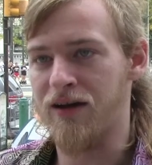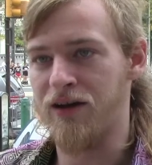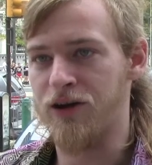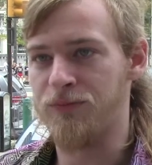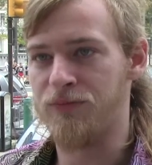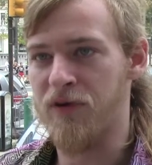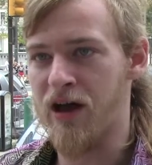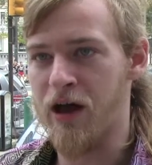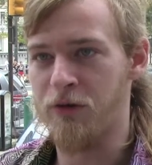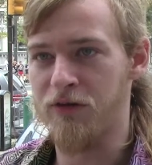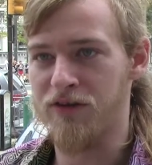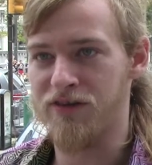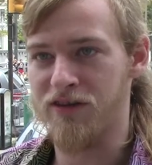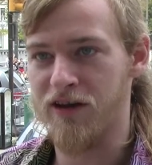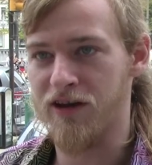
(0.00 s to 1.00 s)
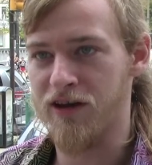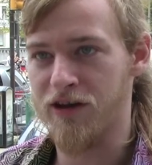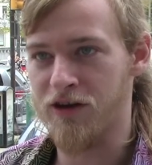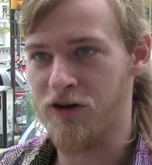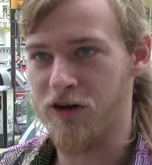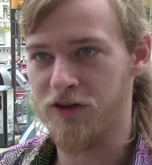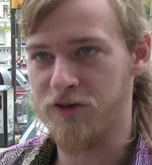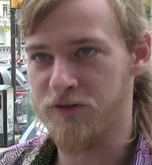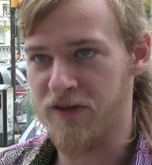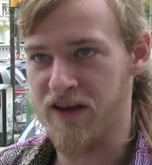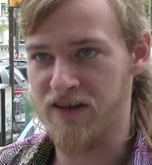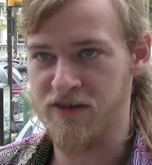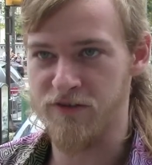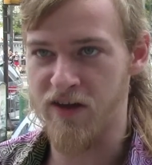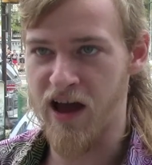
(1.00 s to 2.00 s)
um, I was uh, called the
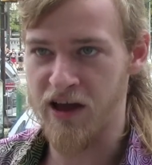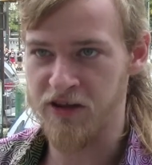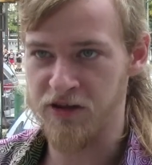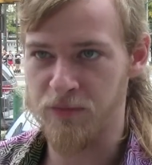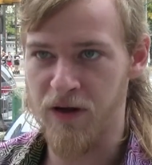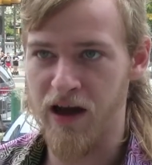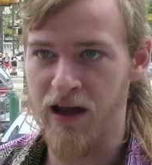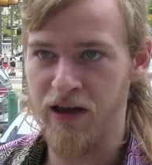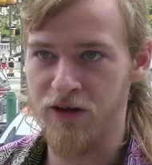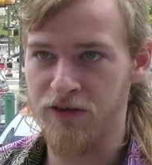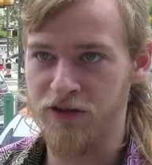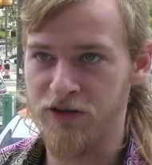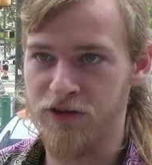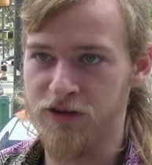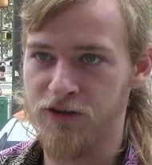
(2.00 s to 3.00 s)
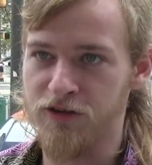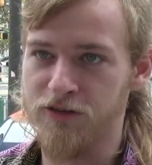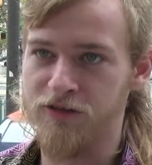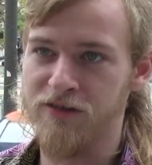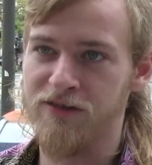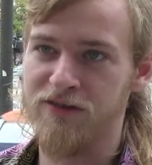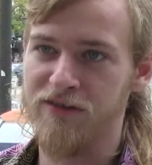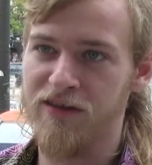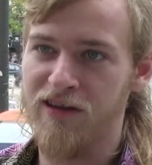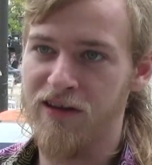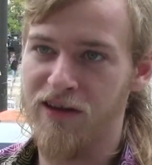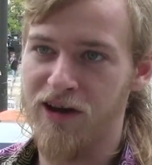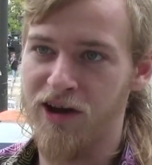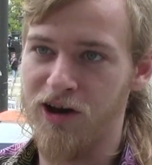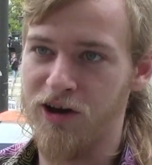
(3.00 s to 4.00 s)
face of Occupy on the news
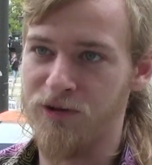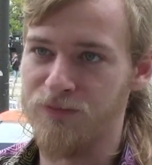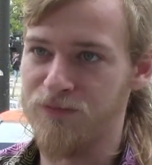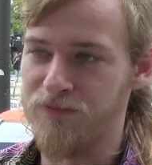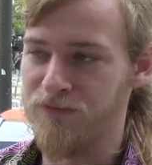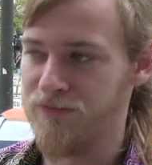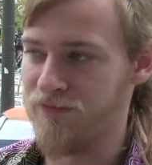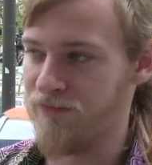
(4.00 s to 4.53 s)
um,